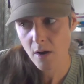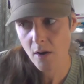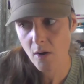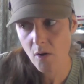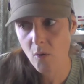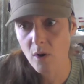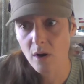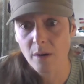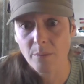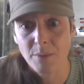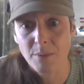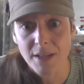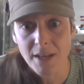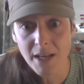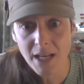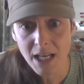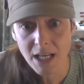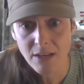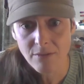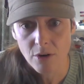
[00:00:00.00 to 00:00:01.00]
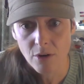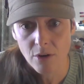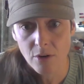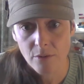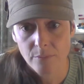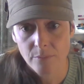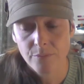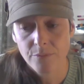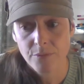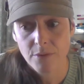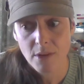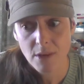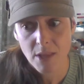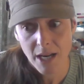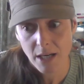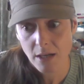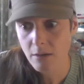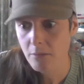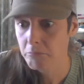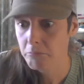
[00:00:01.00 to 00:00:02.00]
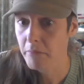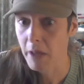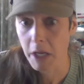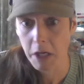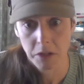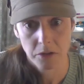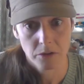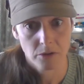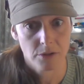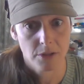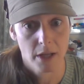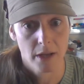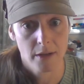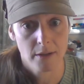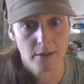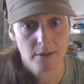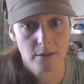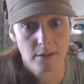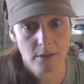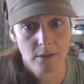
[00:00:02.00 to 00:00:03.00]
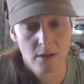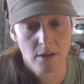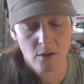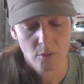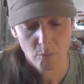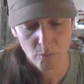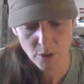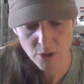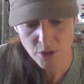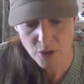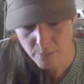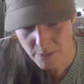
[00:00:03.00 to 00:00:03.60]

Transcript: or a behavior like exercise? Would you